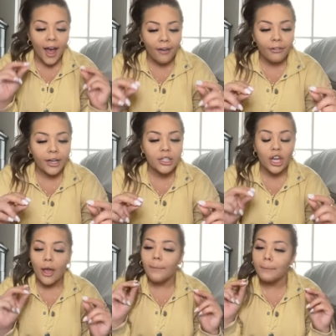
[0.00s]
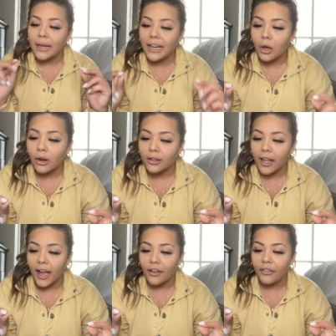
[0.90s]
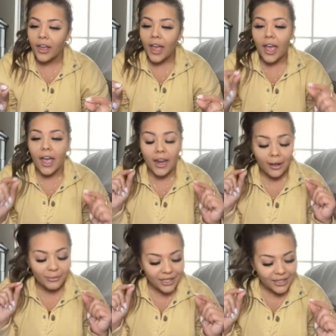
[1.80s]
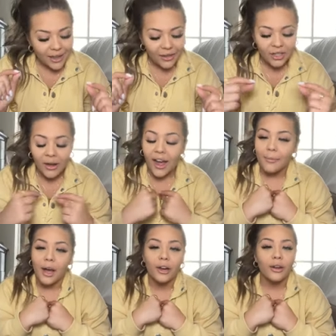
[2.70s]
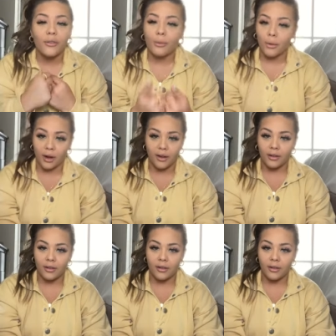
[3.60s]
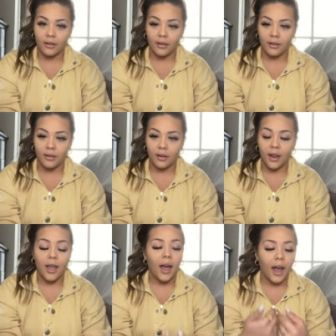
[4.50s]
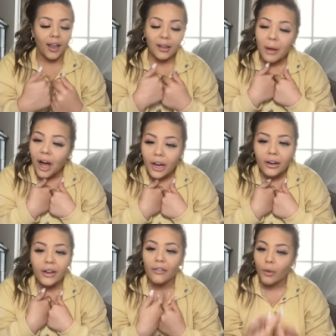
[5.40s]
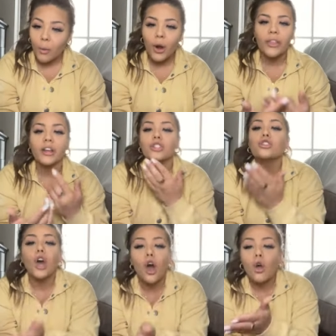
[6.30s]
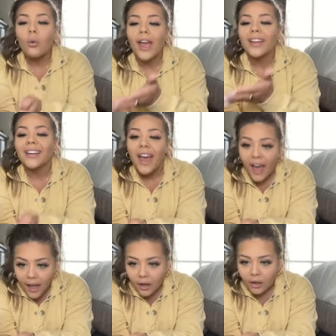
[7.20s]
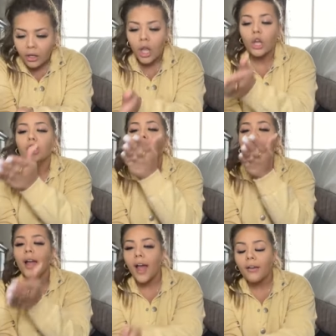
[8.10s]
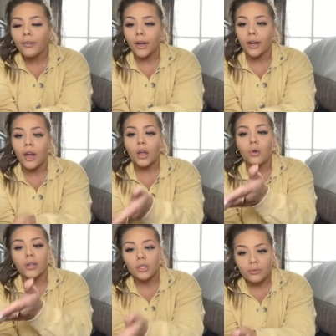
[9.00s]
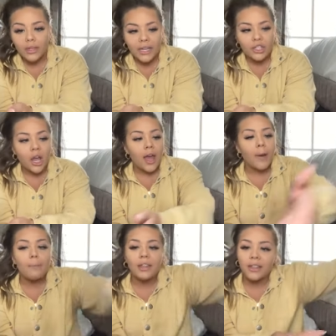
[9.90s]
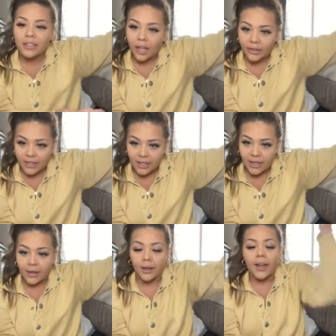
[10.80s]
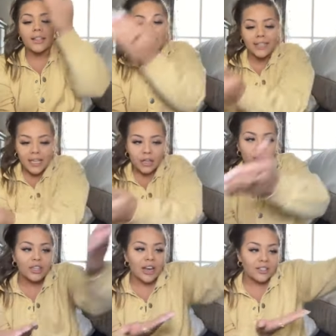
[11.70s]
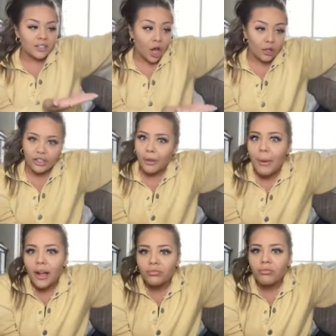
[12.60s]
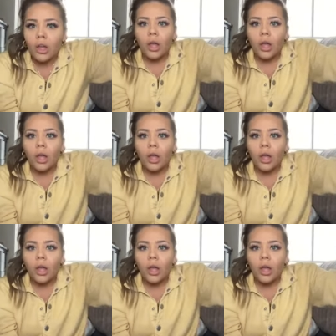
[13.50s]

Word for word: average, mediocre life. And I'm just telling you, I'm hungry for more. I am hungry for more. There's no way in hell you are ever going to reach a million dollars a year, $600,000 a month,